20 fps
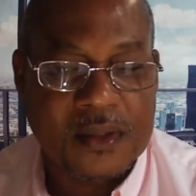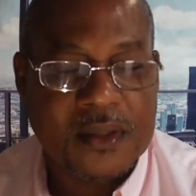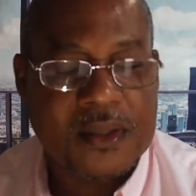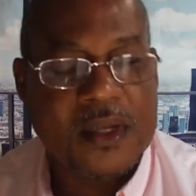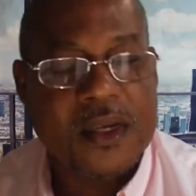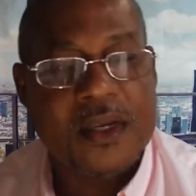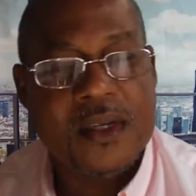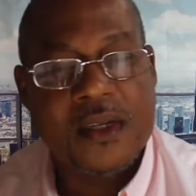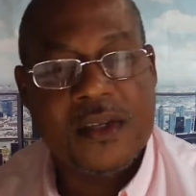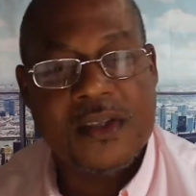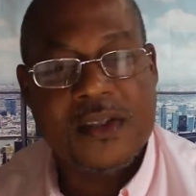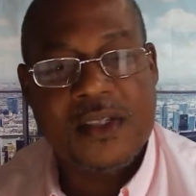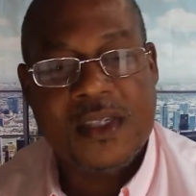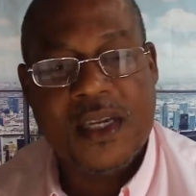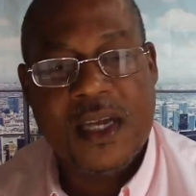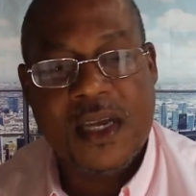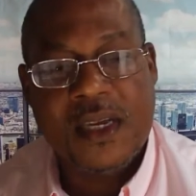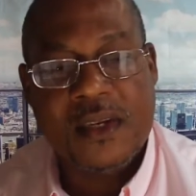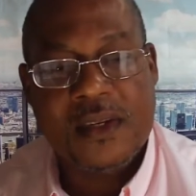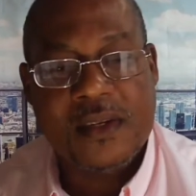Now, you see
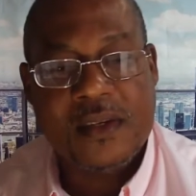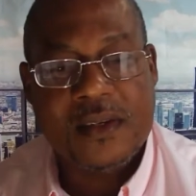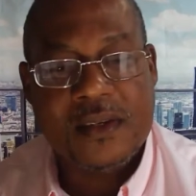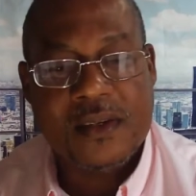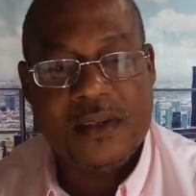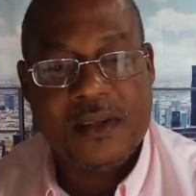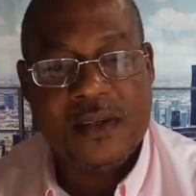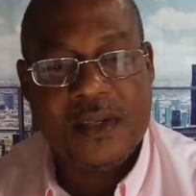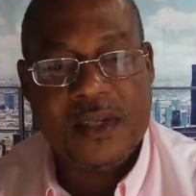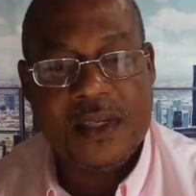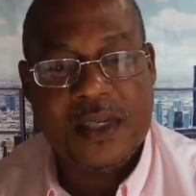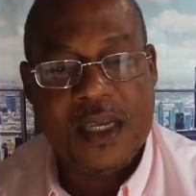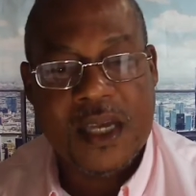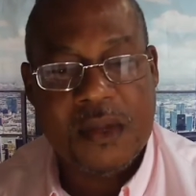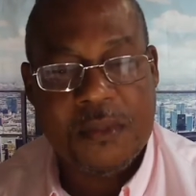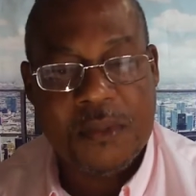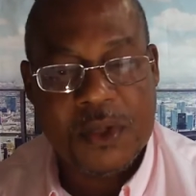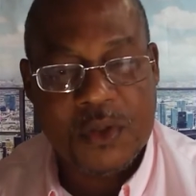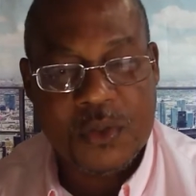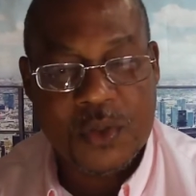that? he
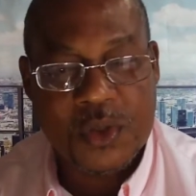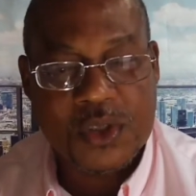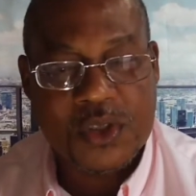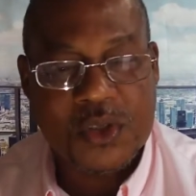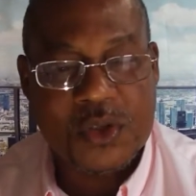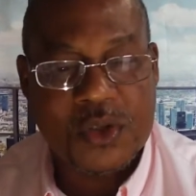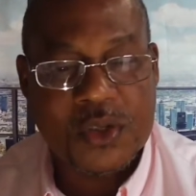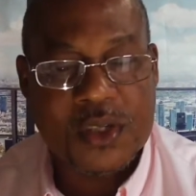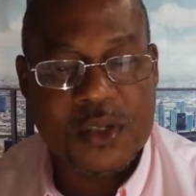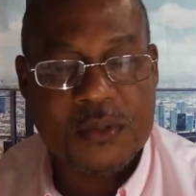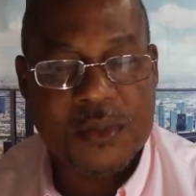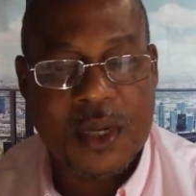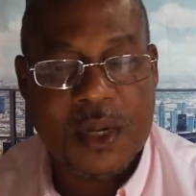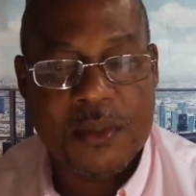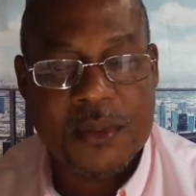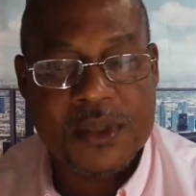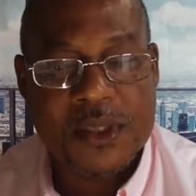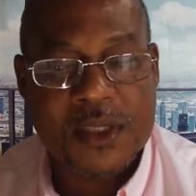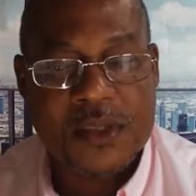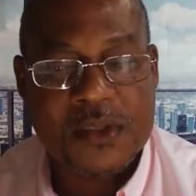came into his own, the
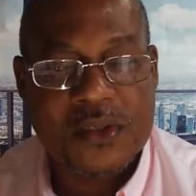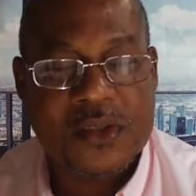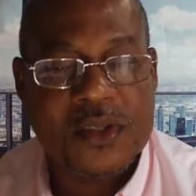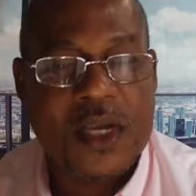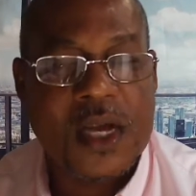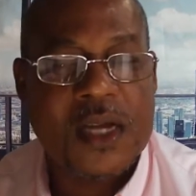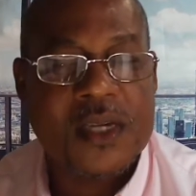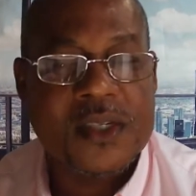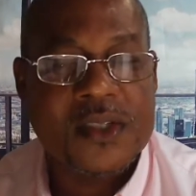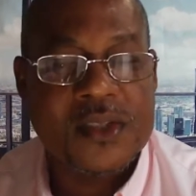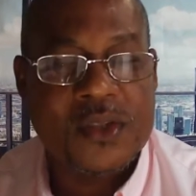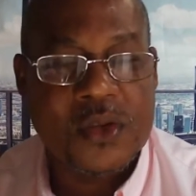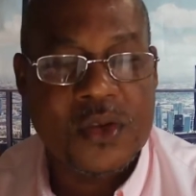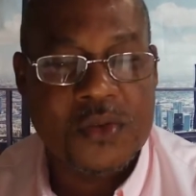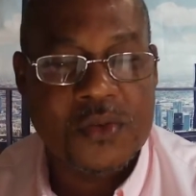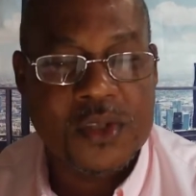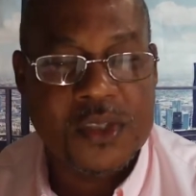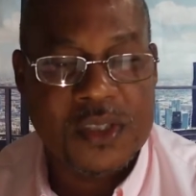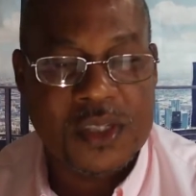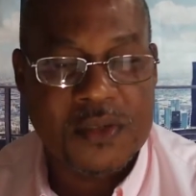Bible says, and his
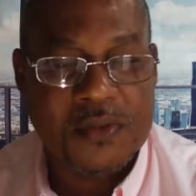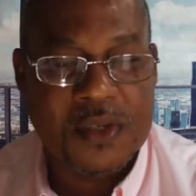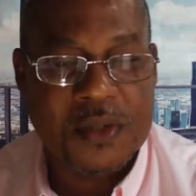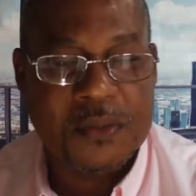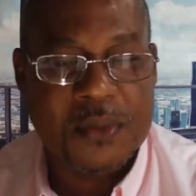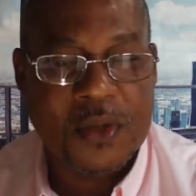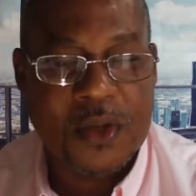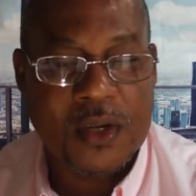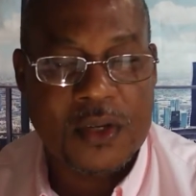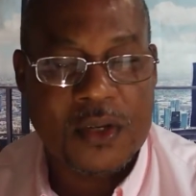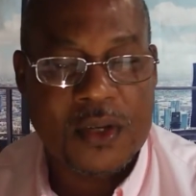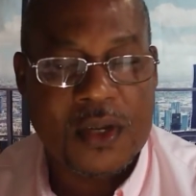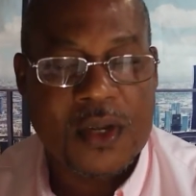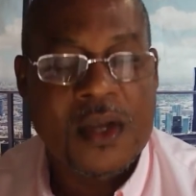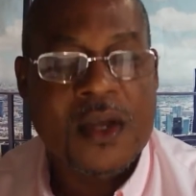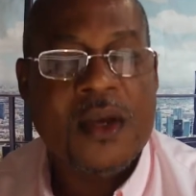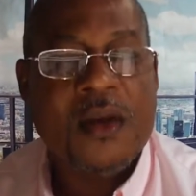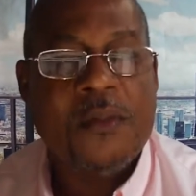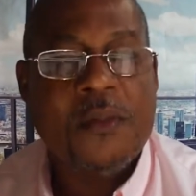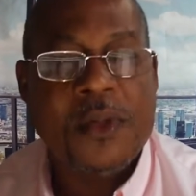own received him not.
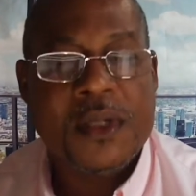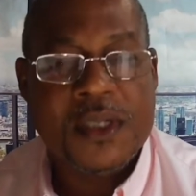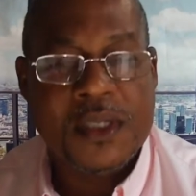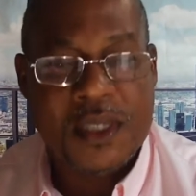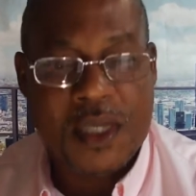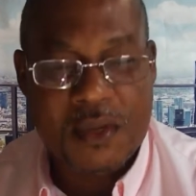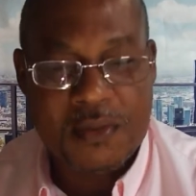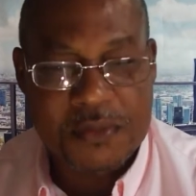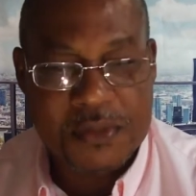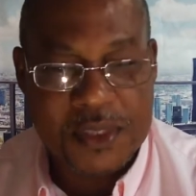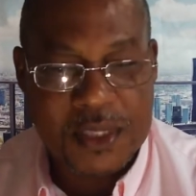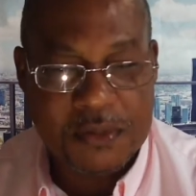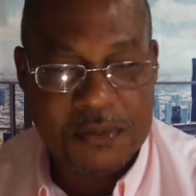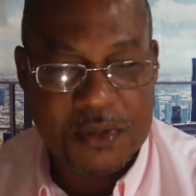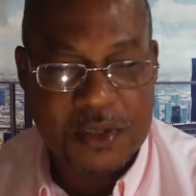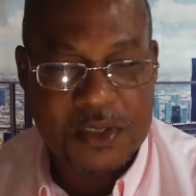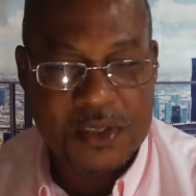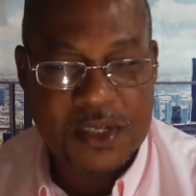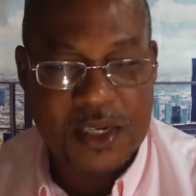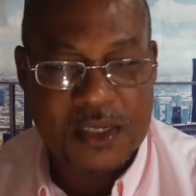But he gave himself to
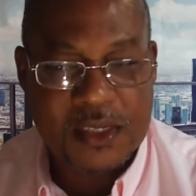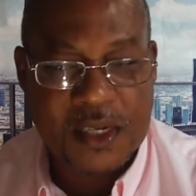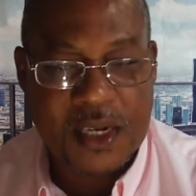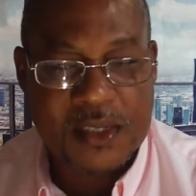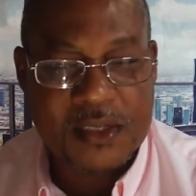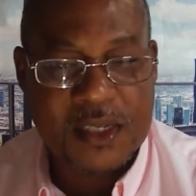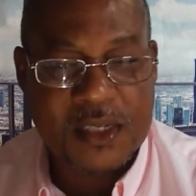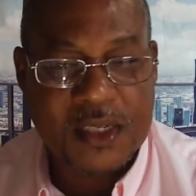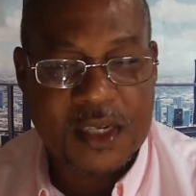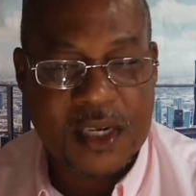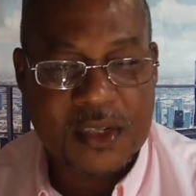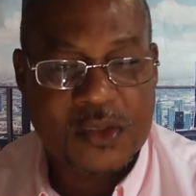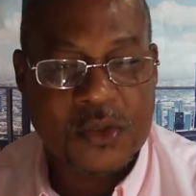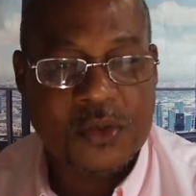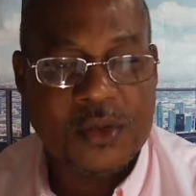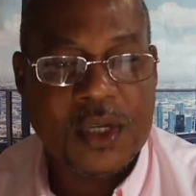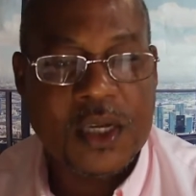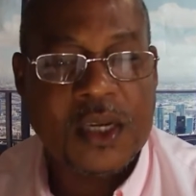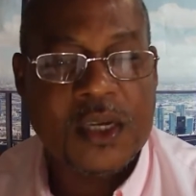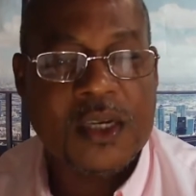the Gentiles. And guess who's
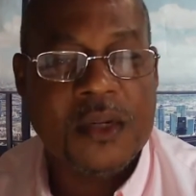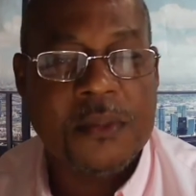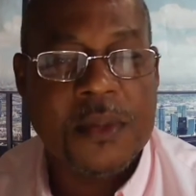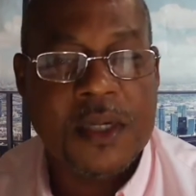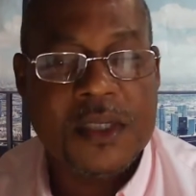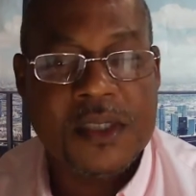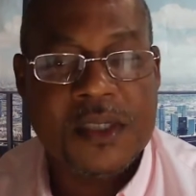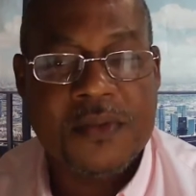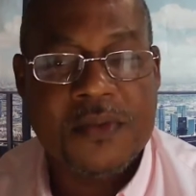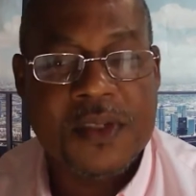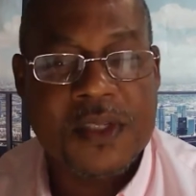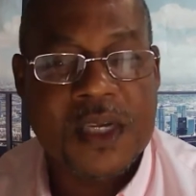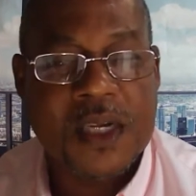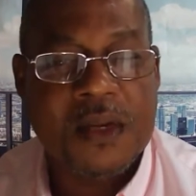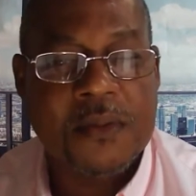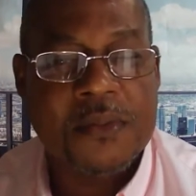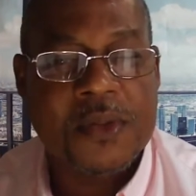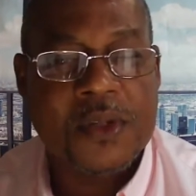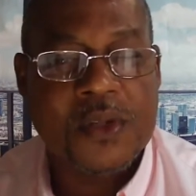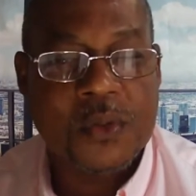taken the message of the
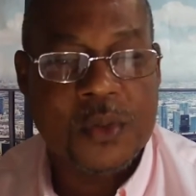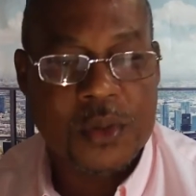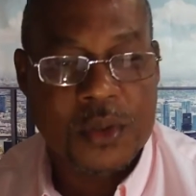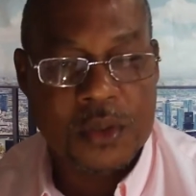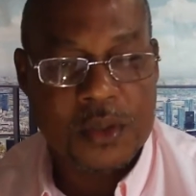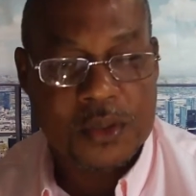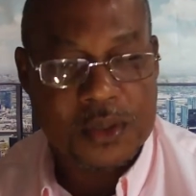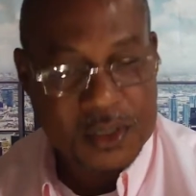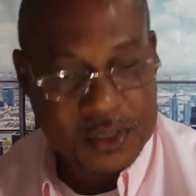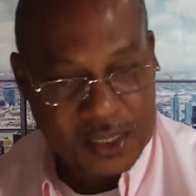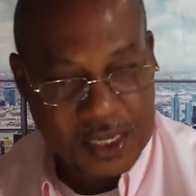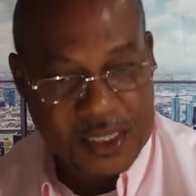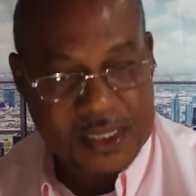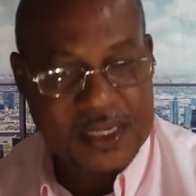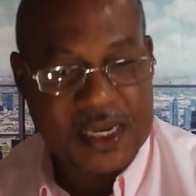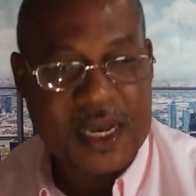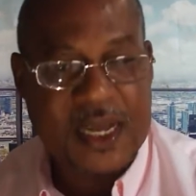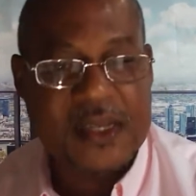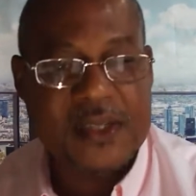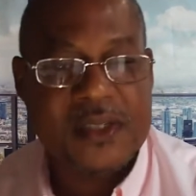kingdom to the world? The
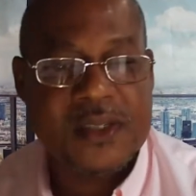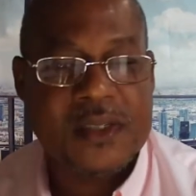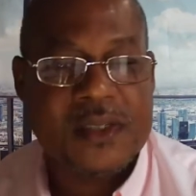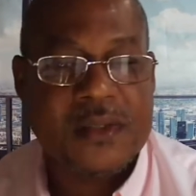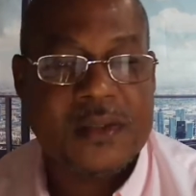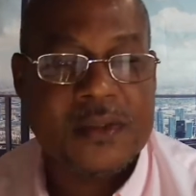Gentiles.